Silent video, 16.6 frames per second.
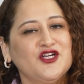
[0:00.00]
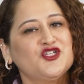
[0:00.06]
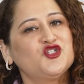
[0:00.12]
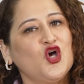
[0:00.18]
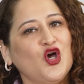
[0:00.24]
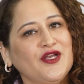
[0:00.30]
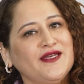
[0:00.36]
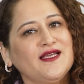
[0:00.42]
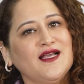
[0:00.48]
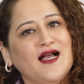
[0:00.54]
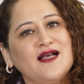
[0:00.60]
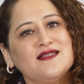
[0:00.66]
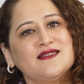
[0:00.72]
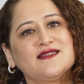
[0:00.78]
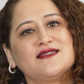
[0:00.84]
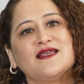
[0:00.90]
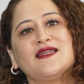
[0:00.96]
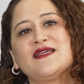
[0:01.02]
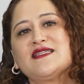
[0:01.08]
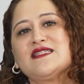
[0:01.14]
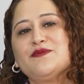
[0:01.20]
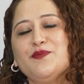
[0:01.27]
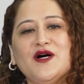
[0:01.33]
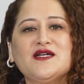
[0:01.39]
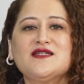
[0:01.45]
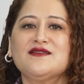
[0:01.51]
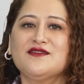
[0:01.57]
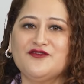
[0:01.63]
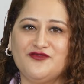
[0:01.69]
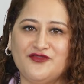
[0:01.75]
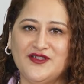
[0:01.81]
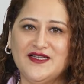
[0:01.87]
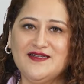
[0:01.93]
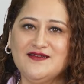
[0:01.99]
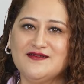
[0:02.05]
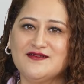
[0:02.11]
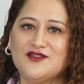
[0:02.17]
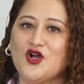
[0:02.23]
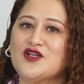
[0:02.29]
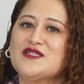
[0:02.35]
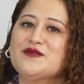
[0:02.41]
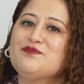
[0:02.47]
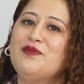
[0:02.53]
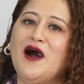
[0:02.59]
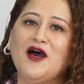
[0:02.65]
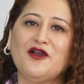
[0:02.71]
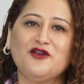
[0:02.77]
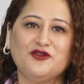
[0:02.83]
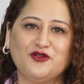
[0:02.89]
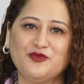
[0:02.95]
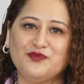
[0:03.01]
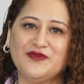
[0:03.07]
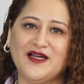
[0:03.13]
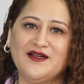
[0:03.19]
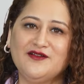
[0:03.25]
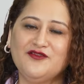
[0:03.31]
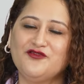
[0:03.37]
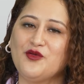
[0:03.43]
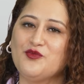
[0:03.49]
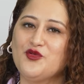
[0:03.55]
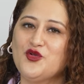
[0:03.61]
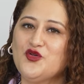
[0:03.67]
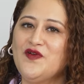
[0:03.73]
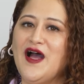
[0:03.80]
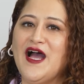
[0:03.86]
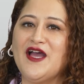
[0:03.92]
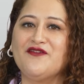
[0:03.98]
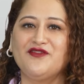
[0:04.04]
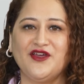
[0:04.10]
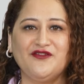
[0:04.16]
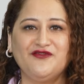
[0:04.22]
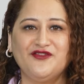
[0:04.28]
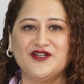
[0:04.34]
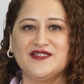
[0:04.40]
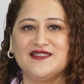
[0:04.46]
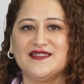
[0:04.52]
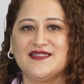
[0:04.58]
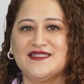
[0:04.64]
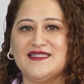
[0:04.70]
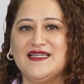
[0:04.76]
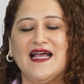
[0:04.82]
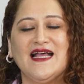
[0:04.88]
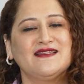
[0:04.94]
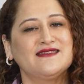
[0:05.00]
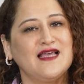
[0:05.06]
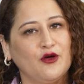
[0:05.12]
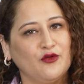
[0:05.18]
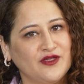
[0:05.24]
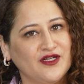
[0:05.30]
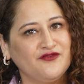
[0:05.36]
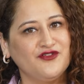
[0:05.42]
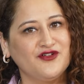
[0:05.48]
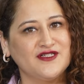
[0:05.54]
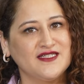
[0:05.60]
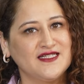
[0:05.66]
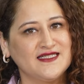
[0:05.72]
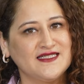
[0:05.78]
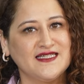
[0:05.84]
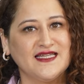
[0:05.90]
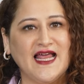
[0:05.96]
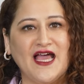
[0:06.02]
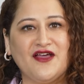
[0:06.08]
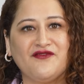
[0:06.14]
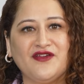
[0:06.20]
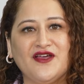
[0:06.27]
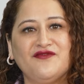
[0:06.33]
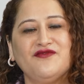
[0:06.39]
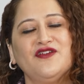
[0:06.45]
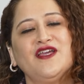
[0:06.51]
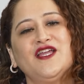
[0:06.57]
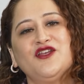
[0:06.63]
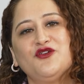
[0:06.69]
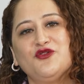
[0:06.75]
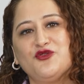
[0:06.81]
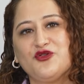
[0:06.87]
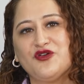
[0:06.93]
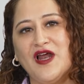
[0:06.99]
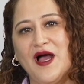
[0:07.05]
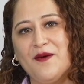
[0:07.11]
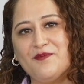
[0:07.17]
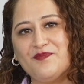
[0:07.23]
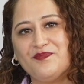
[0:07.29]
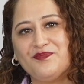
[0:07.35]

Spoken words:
Joining us is an expert in the field, Dr. Parul Gupta from Nova IVF Fertility and South Infertility and IVF in Gurugram.